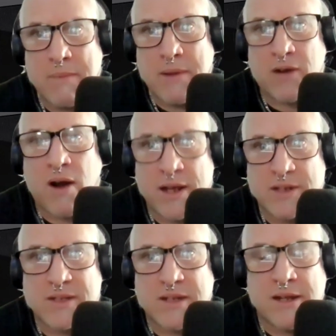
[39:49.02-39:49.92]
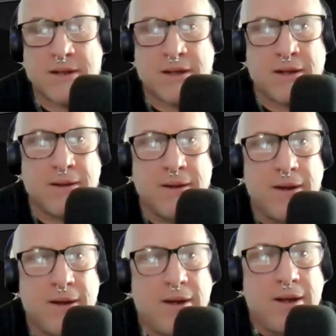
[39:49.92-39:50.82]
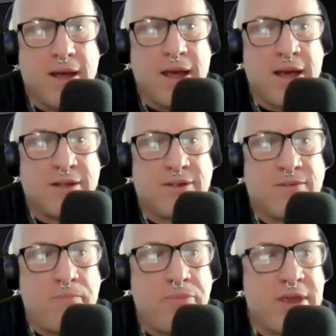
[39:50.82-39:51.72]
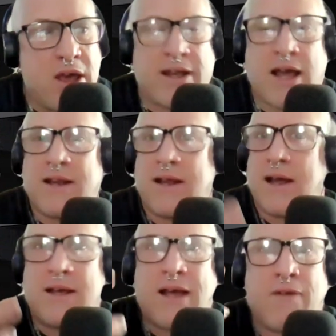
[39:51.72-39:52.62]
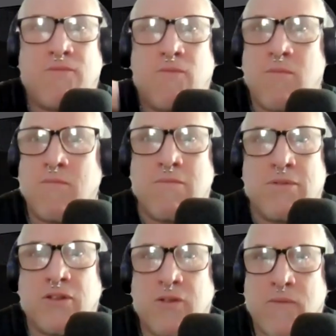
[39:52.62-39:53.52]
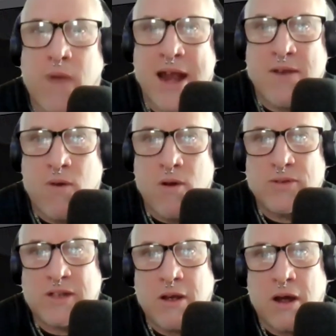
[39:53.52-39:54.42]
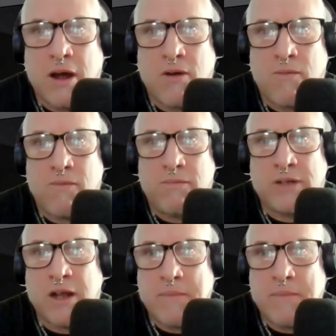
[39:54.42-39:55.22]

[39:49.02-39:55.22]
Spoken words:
babe in Christ, and I got Randy Rose gonna be